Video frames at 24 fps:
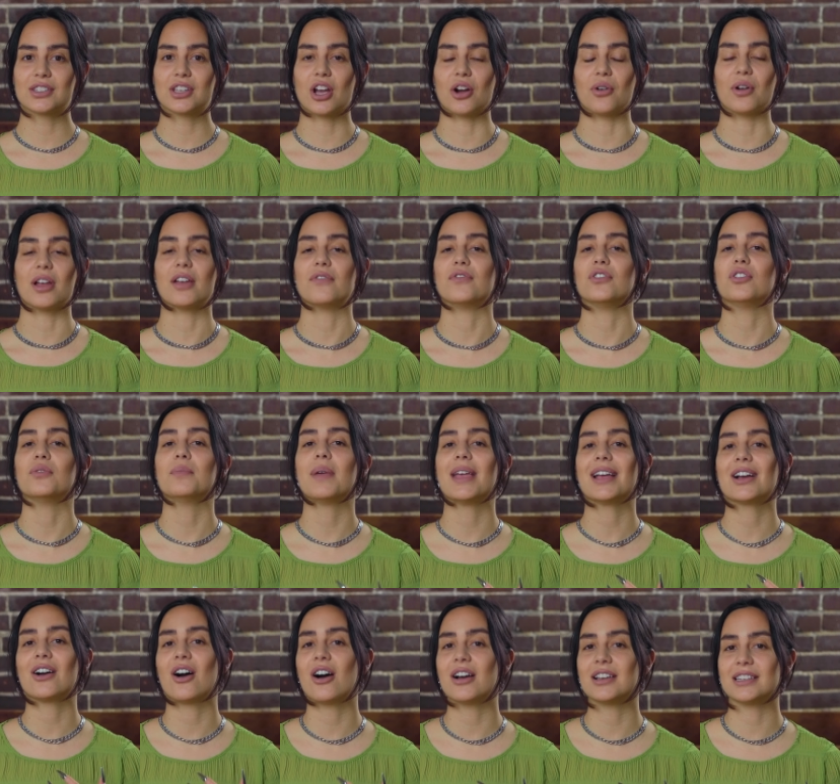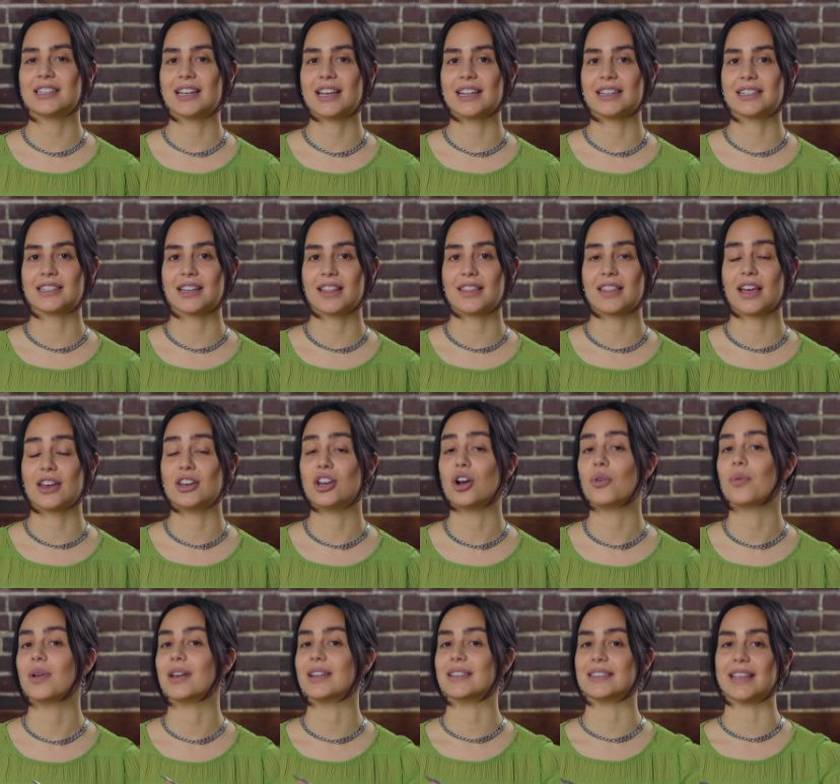So, if you make content that
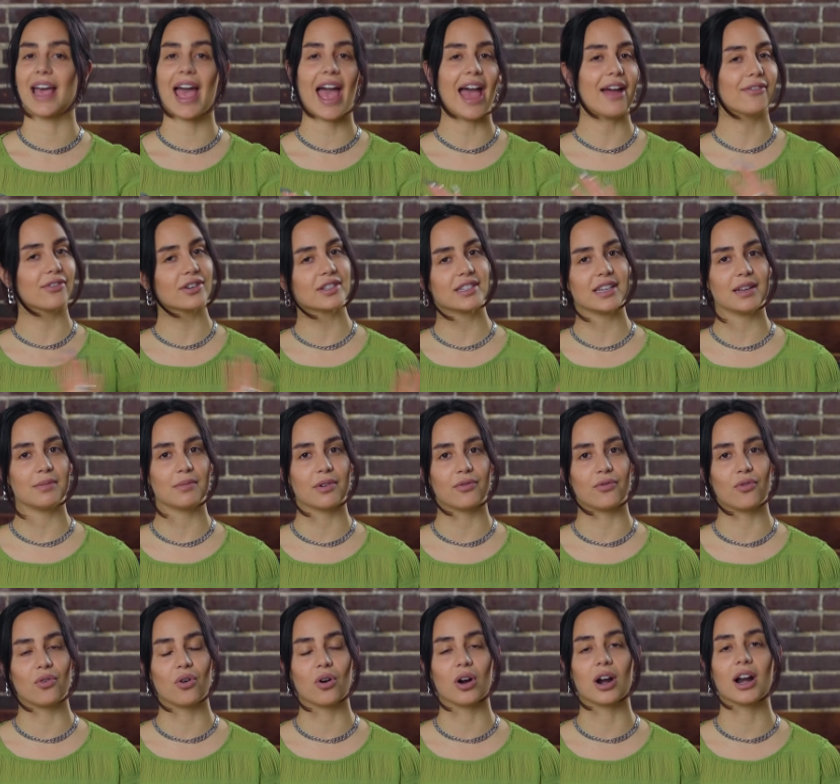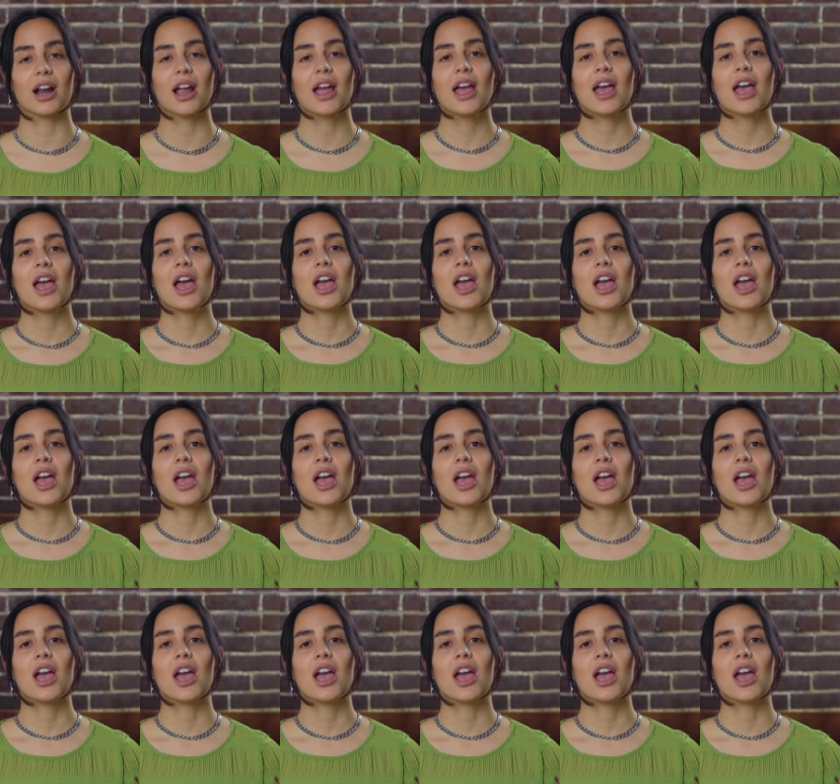no one has ever seen before,